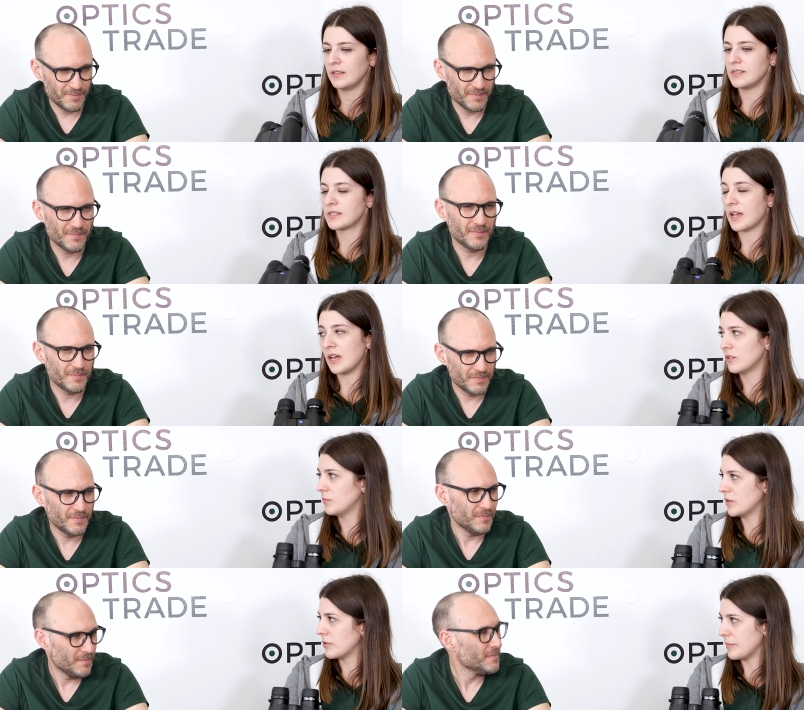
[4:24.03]
Speaker 1: this
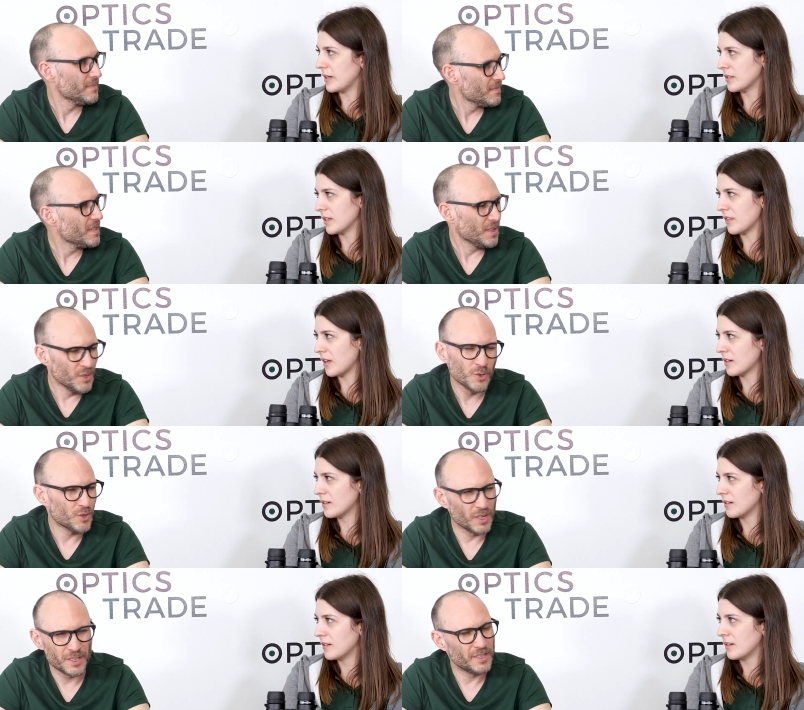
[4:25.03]
cannot be repaired, I think.
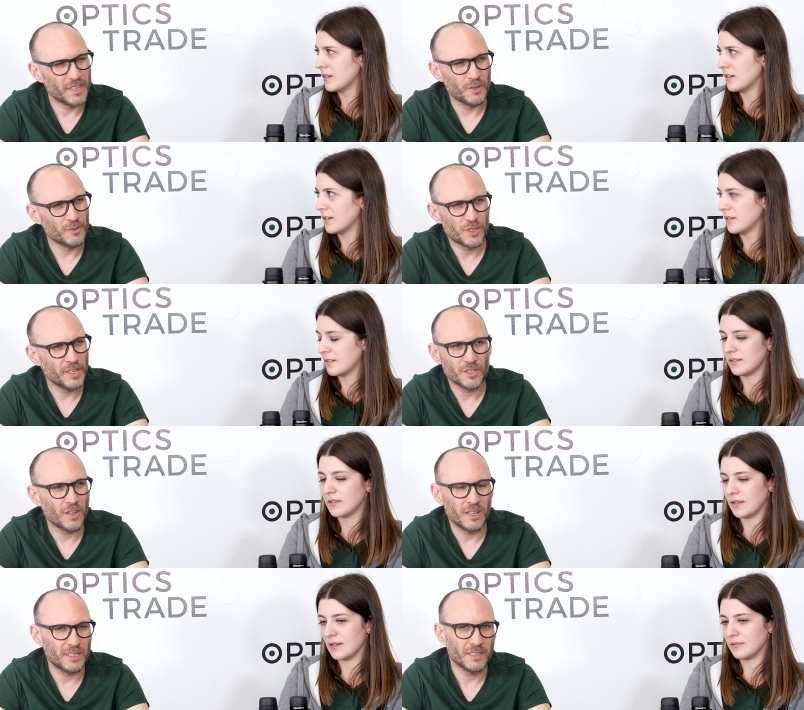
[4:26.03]
Usually they don't
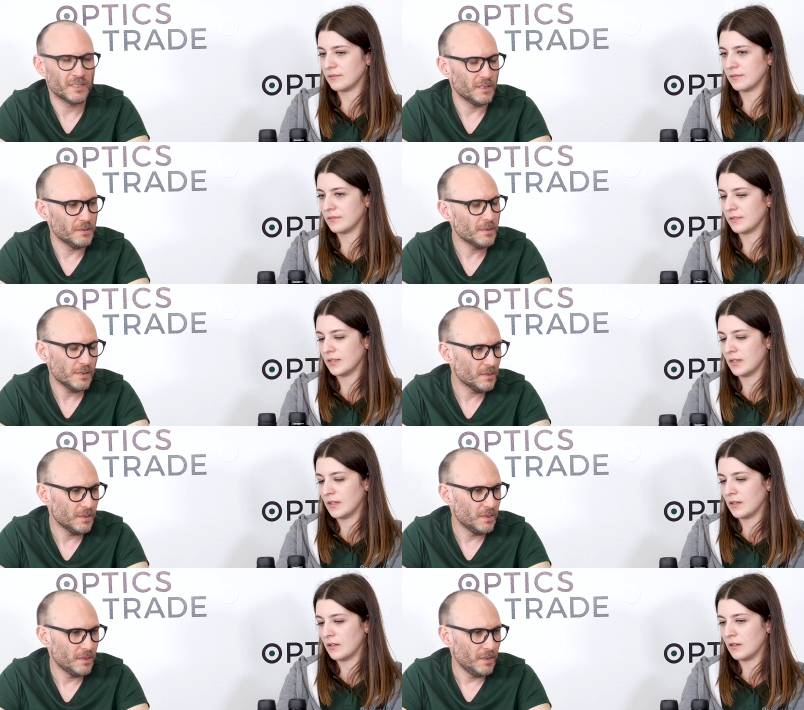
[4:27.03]
change the yeah. lenses now.
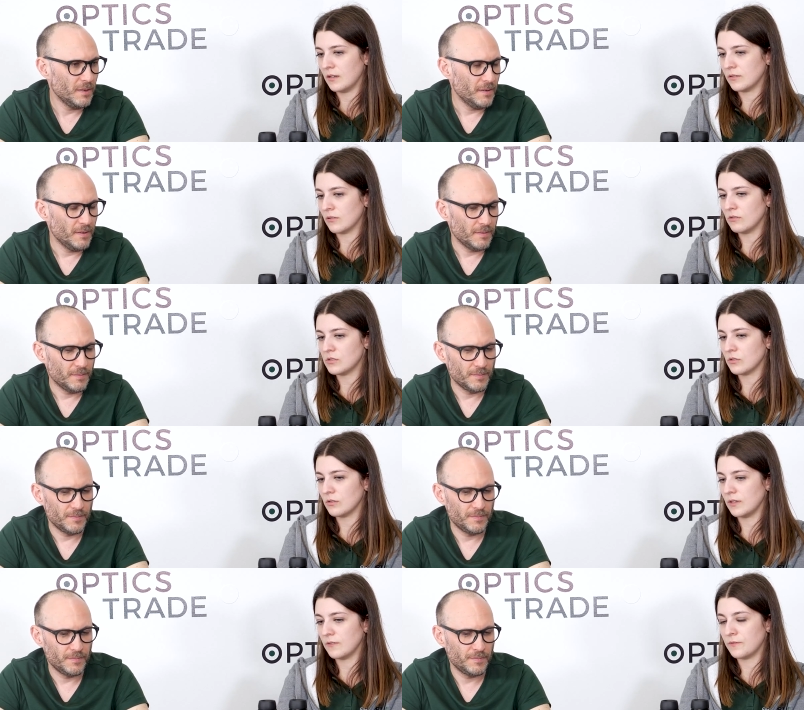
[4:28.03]
And
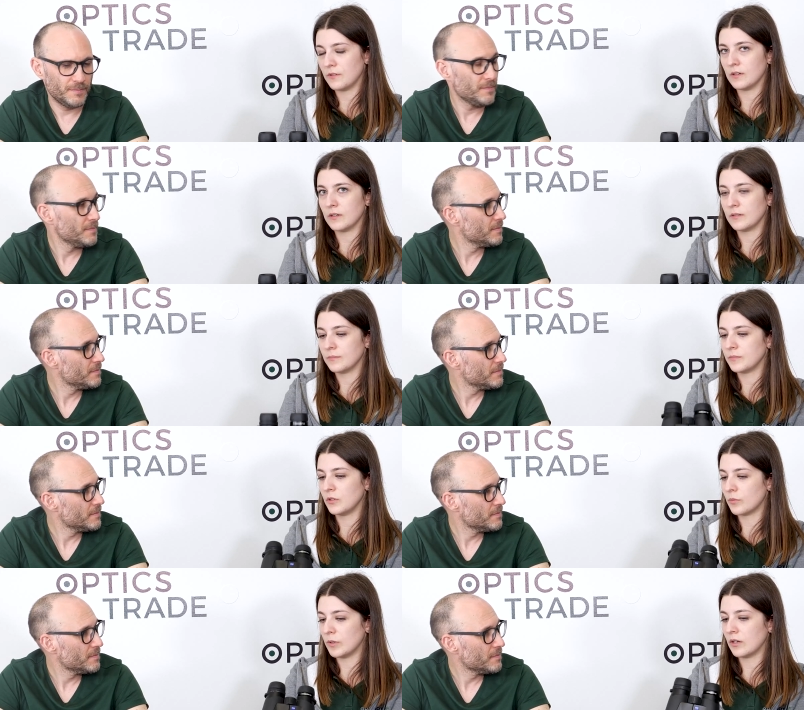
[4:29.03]
also if uh,
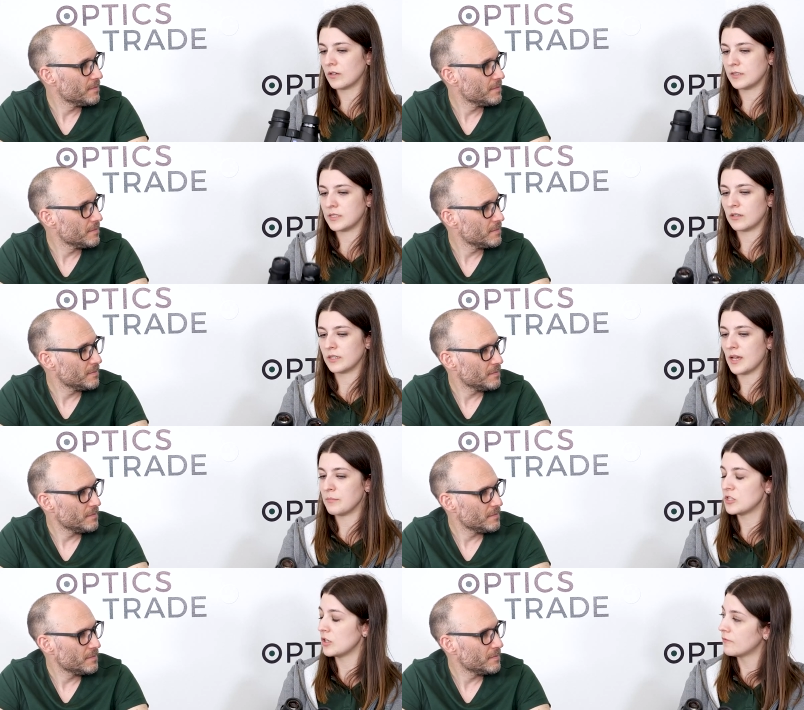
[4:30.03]
your binoculars are
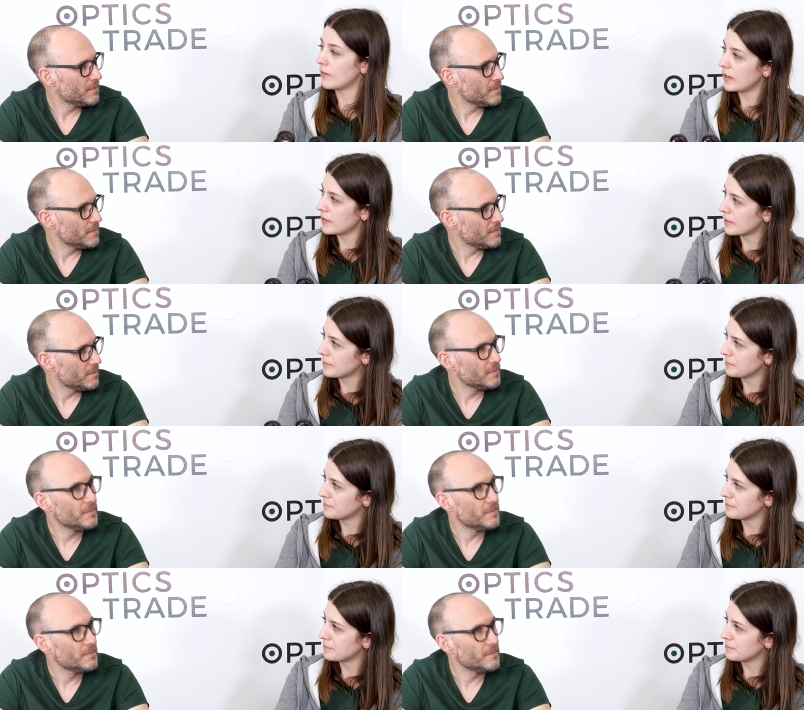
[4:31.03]
damaged in fire.